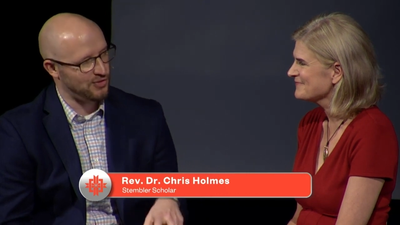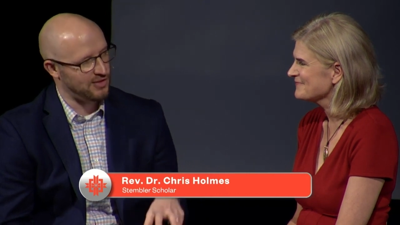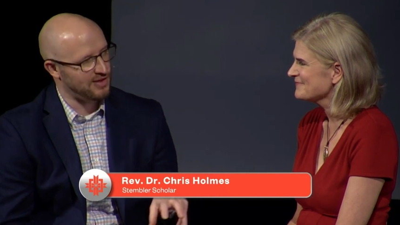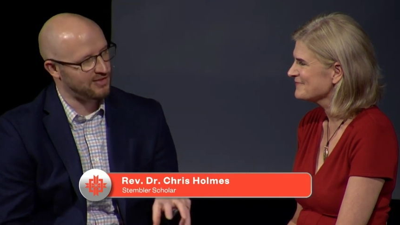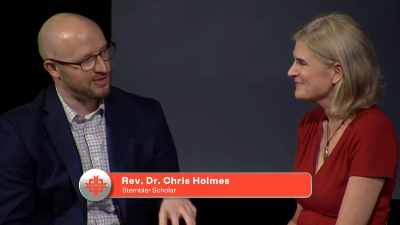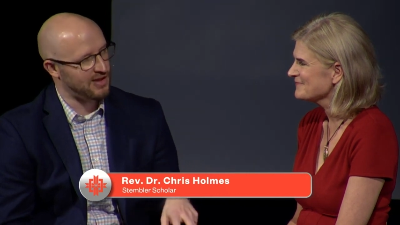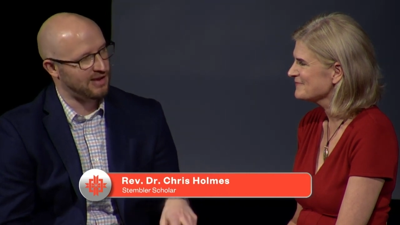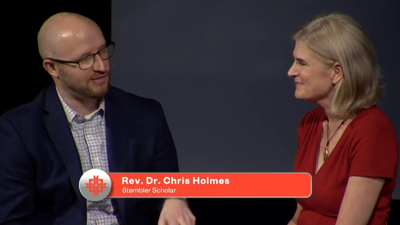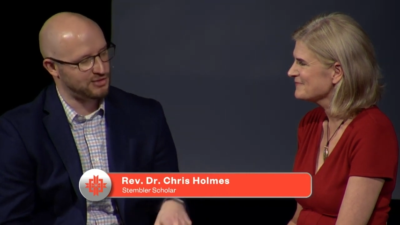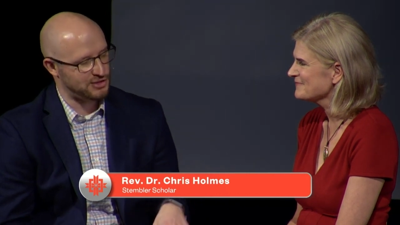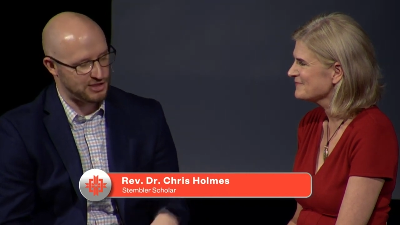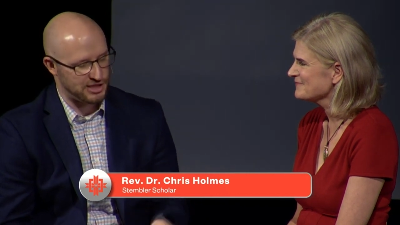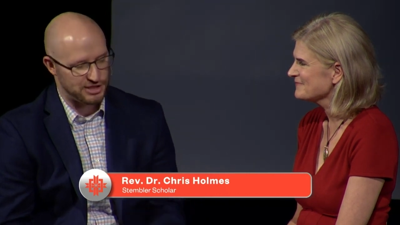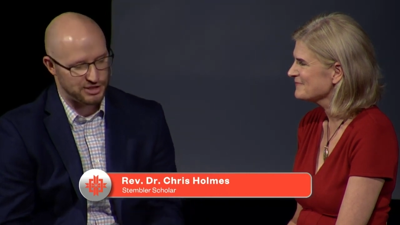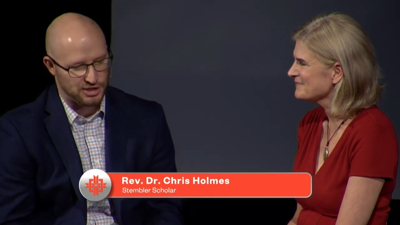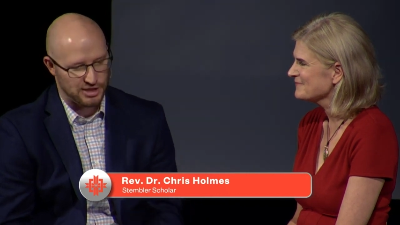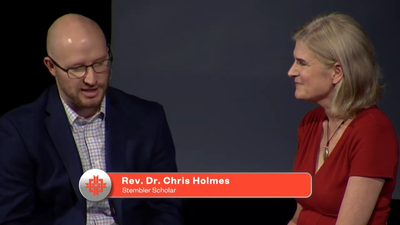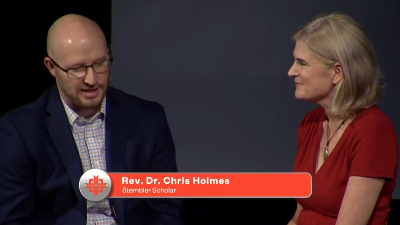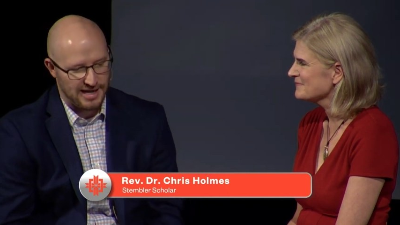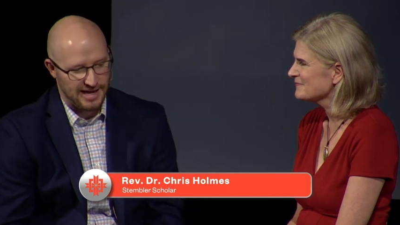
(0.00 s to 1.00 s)
Speaker 1: this
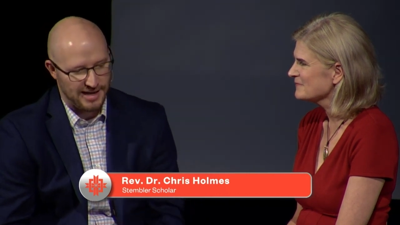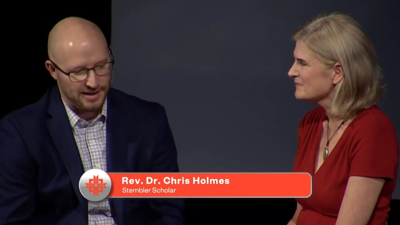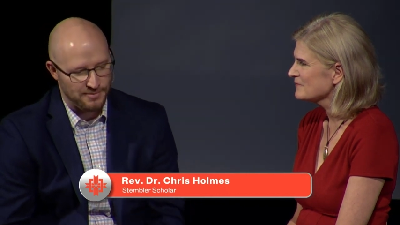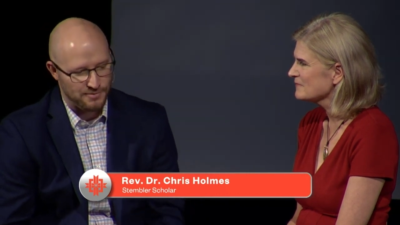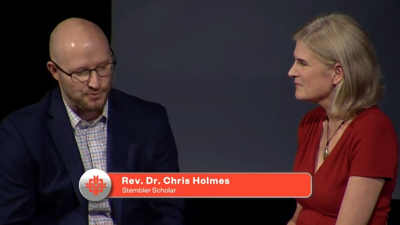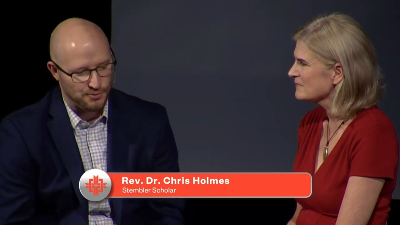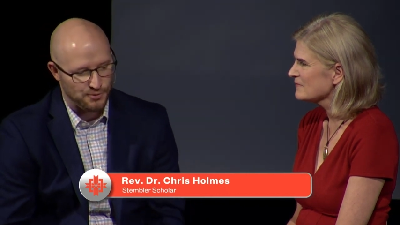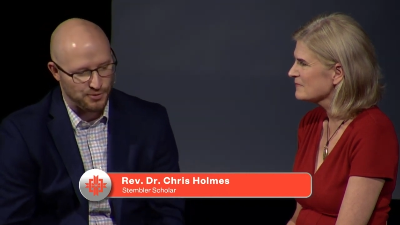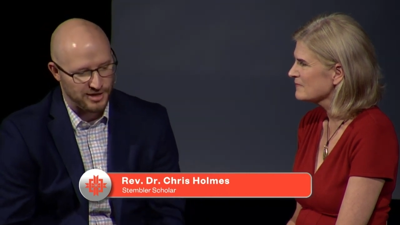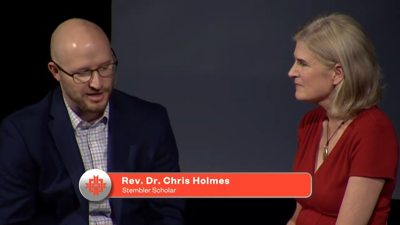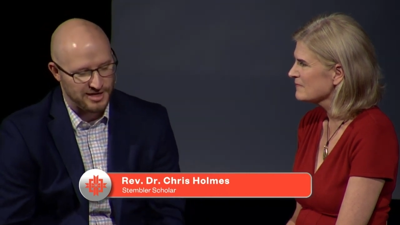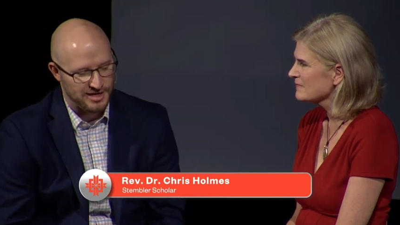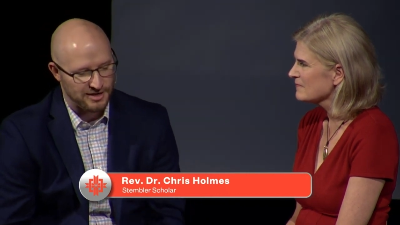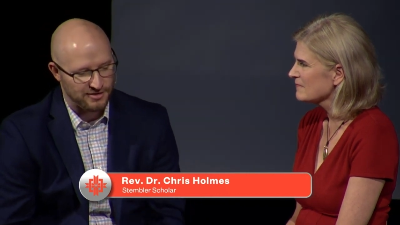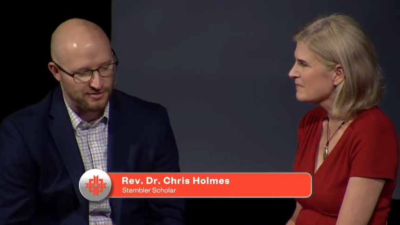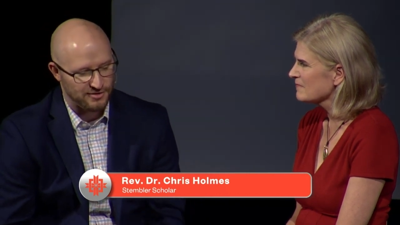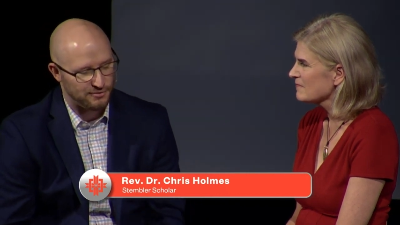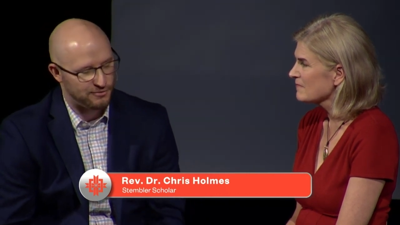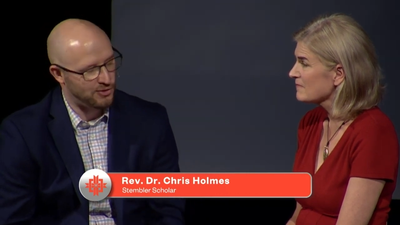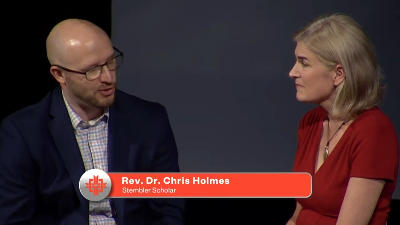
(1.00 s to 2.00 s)
conversation, I'm wanting
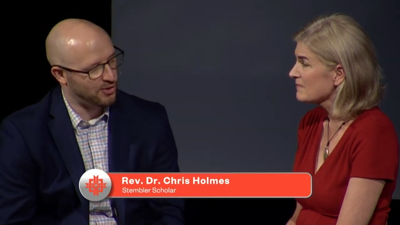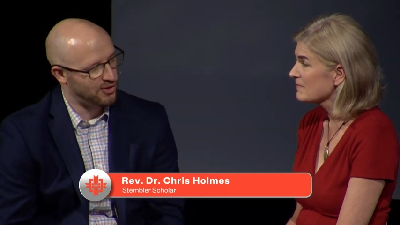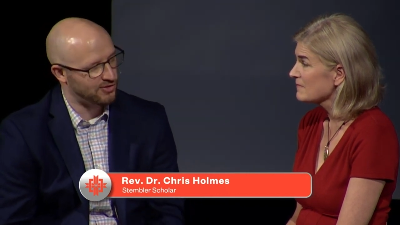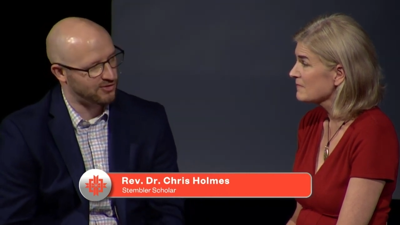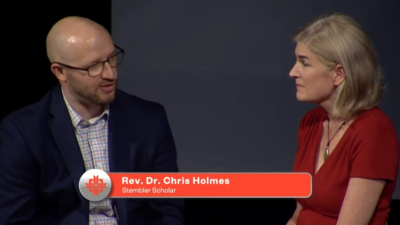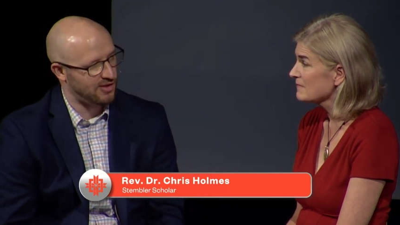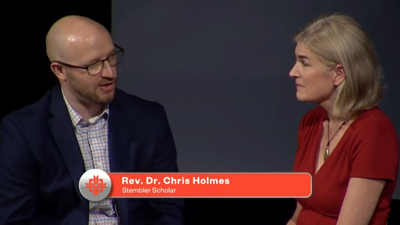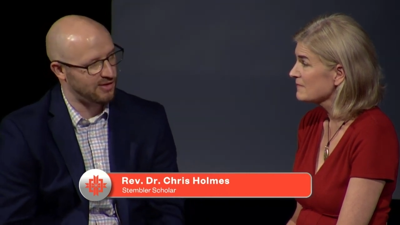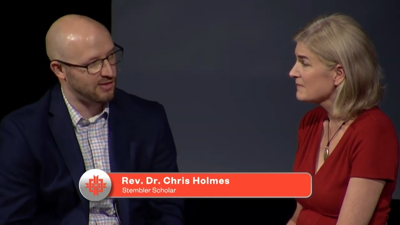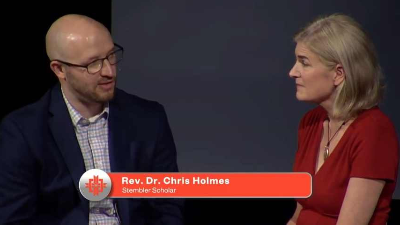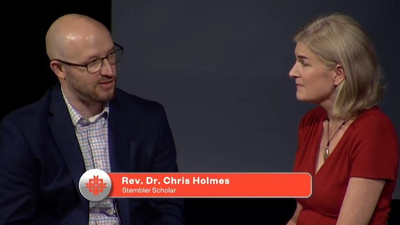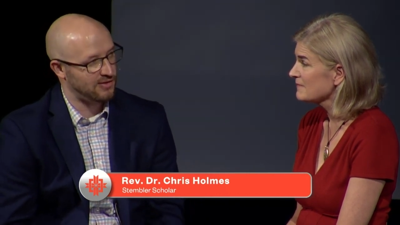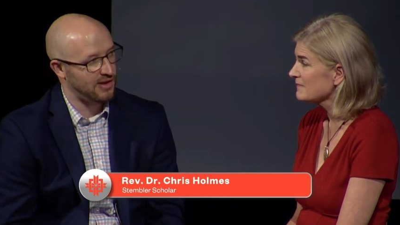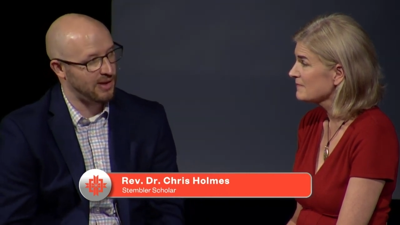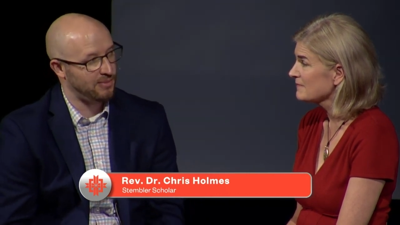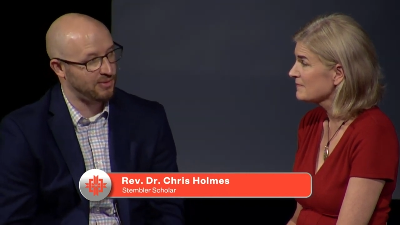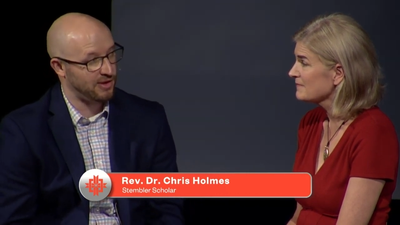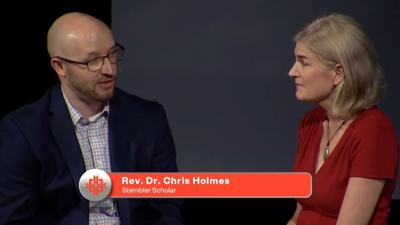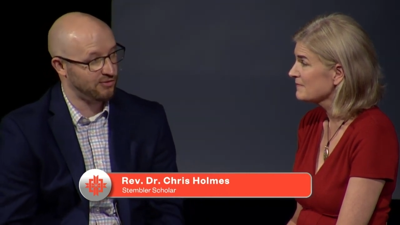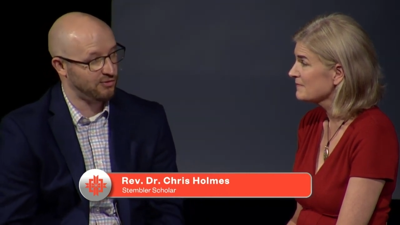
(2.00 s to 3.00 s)
us to focus on the
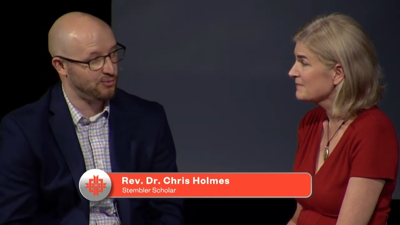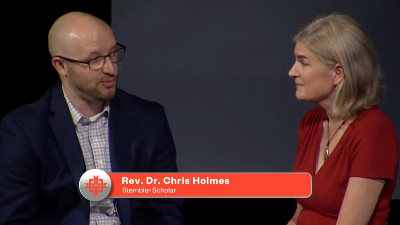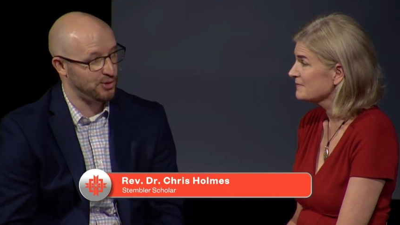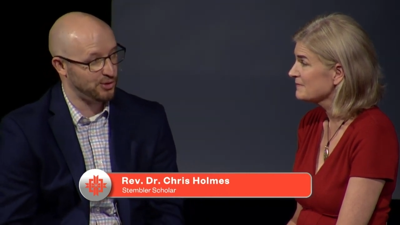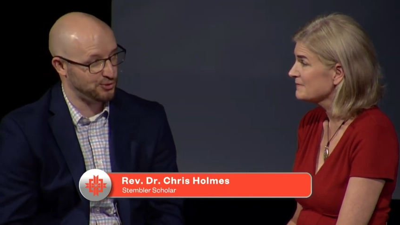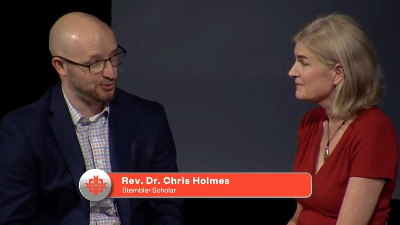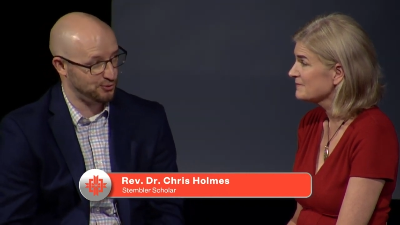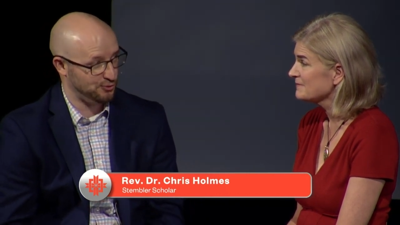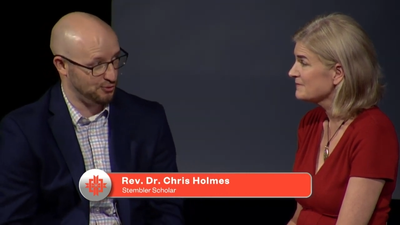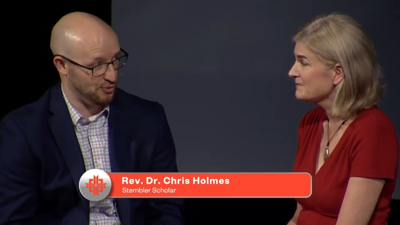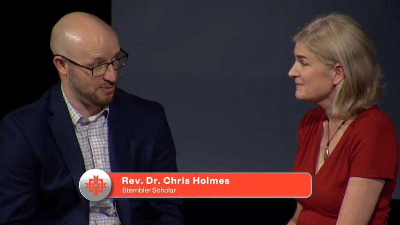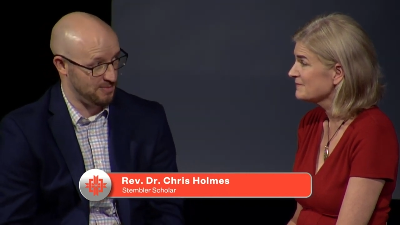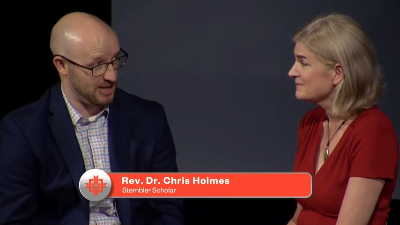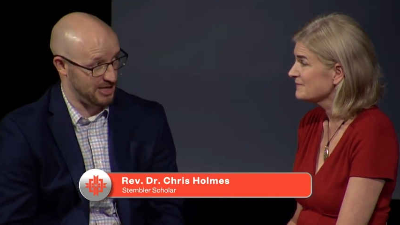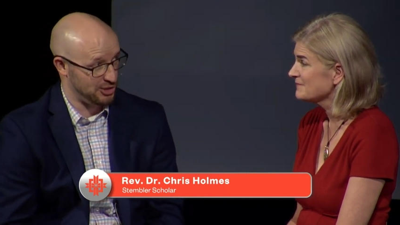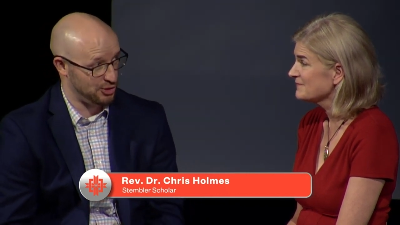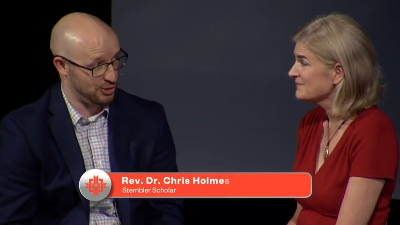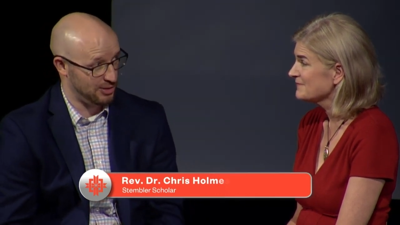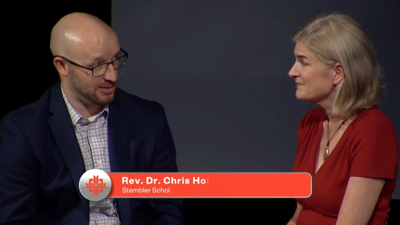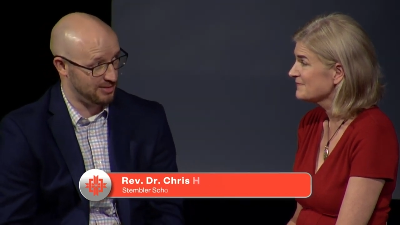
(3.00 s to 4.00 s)
topic of spiritual
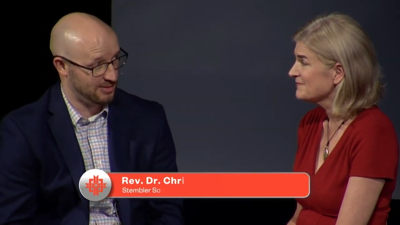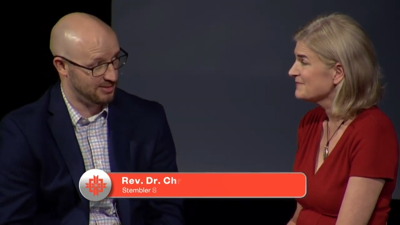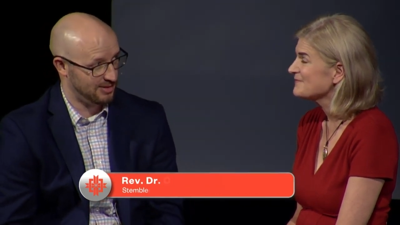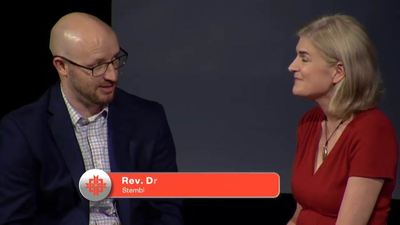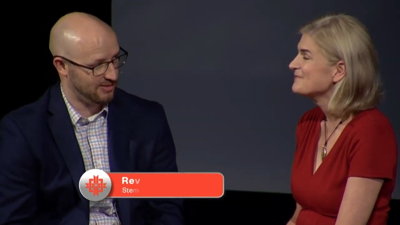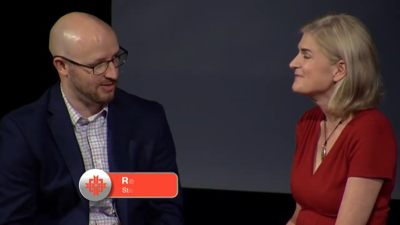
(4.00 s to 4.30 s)
formation,